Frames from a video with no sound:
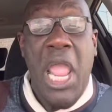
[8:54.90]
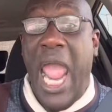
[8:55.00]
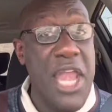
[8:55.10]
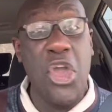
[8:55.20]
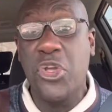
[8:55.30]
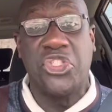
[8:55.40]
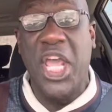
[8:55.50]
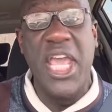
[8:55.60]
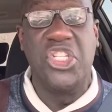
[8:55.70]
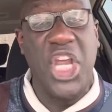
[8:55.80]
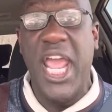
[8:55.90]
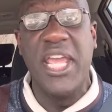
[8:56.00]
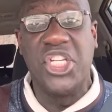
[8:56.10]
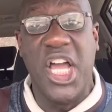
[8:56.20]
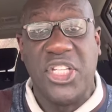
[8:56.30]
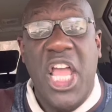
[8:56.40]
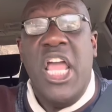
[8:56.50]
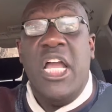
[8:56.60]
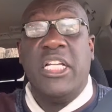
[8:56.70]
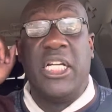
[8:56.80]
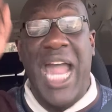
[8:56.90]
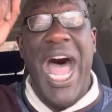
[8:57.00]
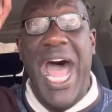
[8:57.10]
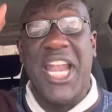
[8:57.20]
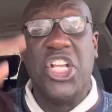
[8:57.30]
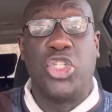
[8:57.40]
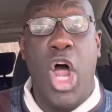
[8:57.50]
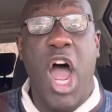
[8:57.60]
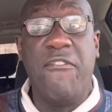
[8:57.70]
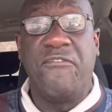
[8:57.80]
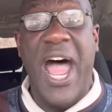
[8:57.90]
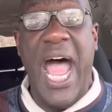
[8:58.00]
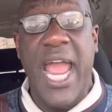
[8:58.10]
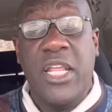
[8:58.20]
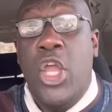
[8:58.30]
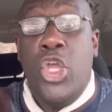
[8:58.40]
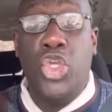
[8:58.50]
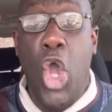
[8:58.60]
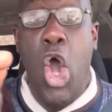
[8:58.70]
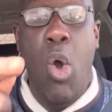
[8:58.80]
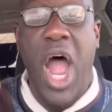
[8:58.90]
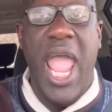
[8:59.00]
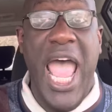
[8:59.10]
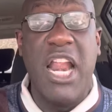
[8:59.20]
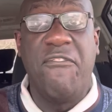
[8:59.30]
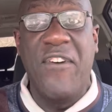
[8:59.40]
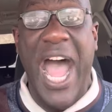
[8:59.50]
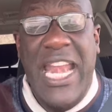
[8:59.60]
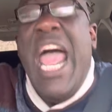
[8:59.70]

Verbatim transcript: and you see Jesus, God is glorified, you are edified,